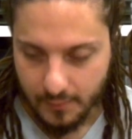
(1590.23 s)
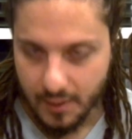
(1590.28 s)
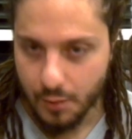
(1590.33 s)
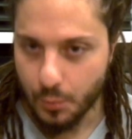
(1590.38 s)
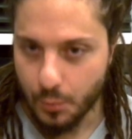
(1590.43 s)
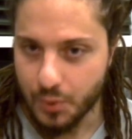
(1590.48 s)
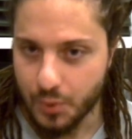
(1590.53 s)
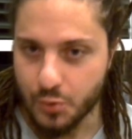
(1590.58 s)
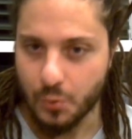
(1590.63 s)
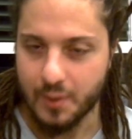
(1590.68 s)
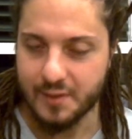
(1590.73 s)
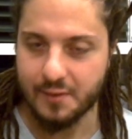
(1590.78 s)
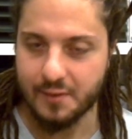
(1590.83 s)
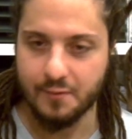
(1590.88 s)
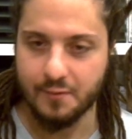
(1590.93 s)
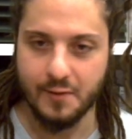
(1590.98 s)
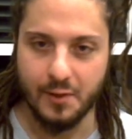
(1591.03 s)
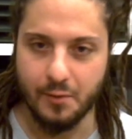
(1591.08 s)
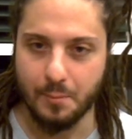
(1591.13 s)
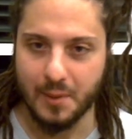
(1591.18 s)
which was a
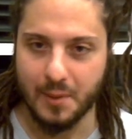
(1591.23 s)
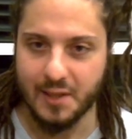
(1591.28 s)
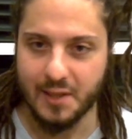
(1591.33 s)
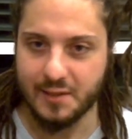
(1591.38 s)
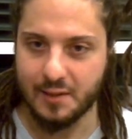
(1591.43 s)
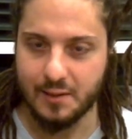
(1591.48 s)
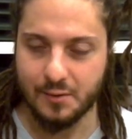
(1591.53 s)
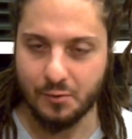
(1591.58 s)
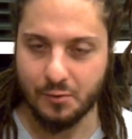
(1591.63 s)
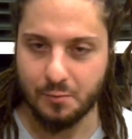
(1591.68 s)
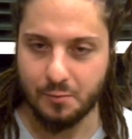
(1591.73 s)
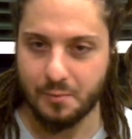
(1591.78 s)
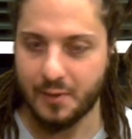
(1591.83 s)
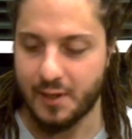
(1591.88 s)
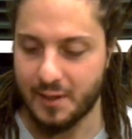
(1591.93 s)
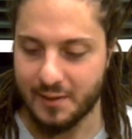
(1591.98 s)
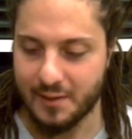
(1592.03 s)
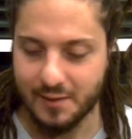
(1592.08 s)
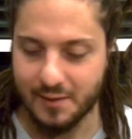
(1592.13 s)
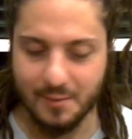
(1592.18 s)
very pleasant
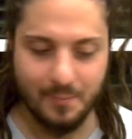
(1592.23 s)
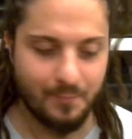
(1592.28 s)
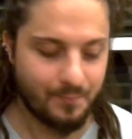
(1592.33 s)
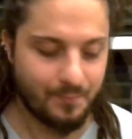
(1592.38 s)
surprise.